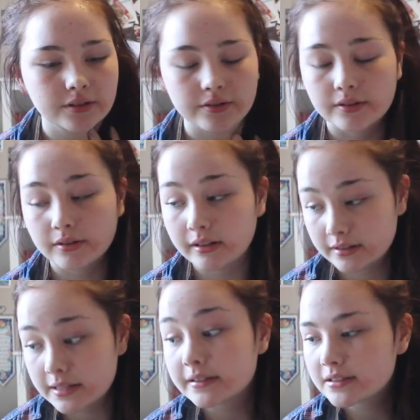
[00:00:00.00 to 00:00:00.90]
or it
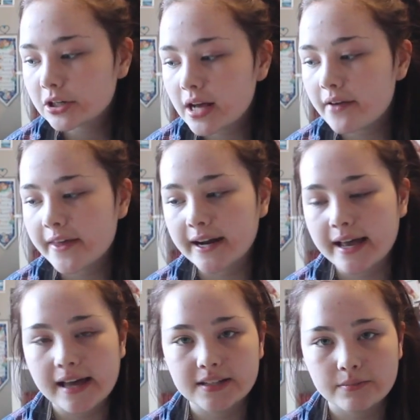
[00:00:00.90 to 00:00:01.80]
didn't start out that I
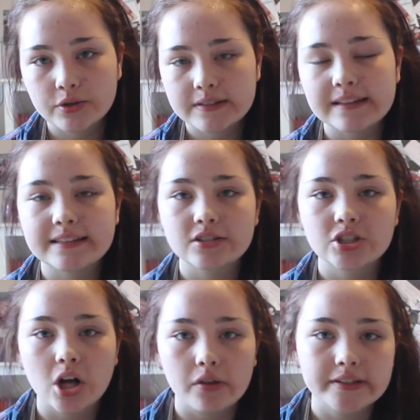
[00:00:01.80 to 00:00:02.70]
had
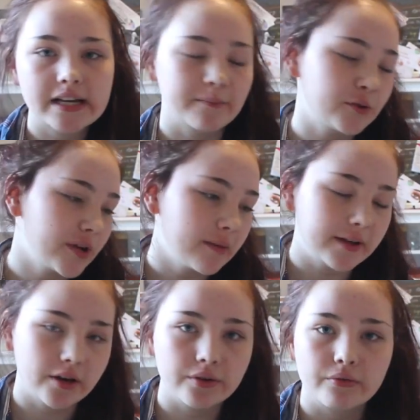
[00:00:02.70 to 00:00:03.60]
depersonalization all the time. It would come
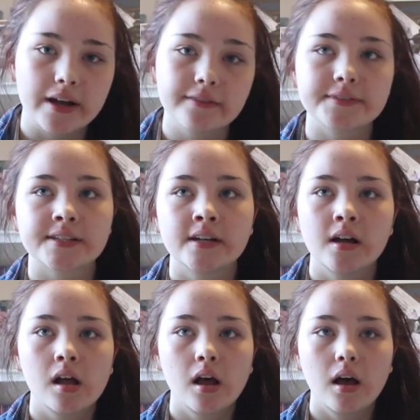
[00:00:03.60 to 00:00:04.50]
and go in waves.
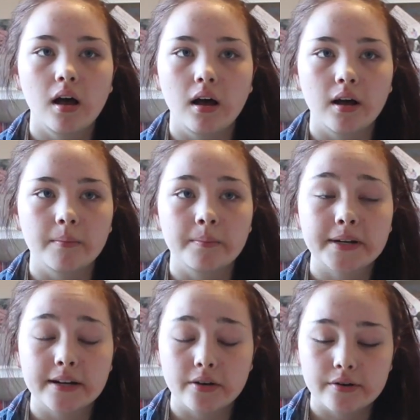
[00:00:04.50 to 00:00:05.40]
But
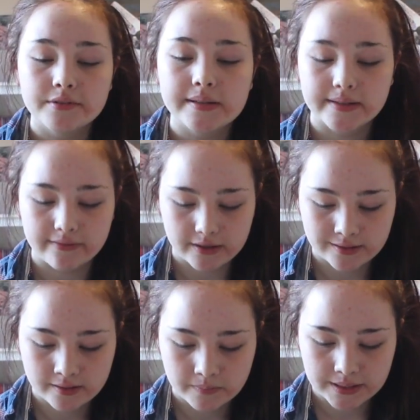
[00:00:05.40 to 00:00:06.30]
I know I was
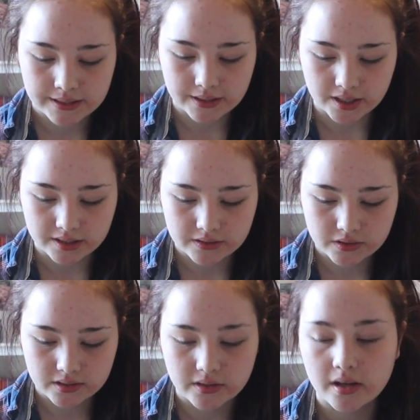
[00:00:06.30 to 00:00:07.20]
11
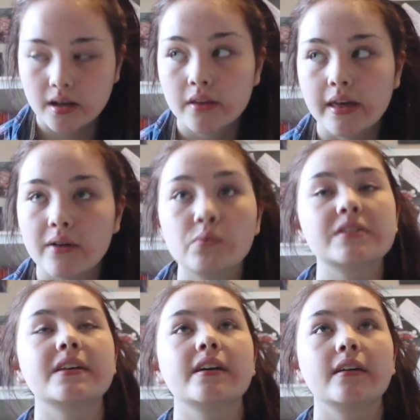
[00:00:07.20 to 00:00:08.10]
because that
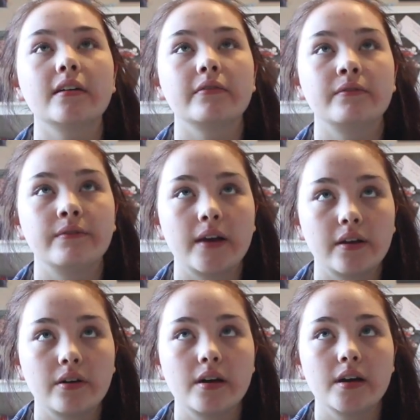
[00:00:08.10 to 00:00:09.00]
was a
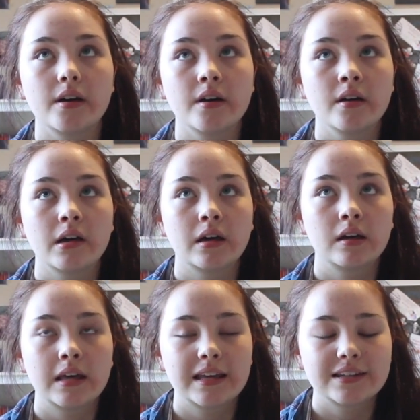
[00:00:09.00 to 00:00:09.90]
very
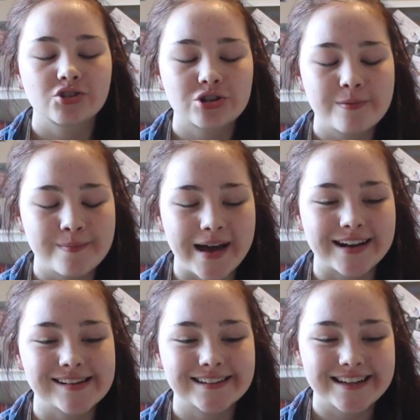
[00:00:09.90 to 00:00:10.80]

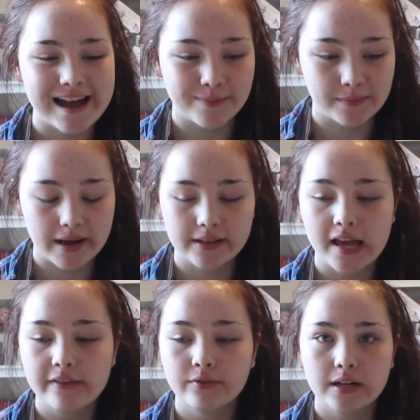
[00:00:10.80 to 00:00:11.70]
traumatic time in my
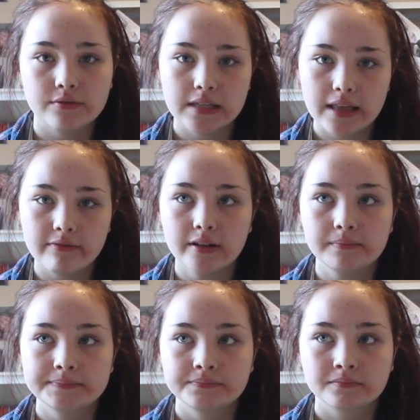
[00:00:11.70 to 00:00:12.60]
life when I was 11.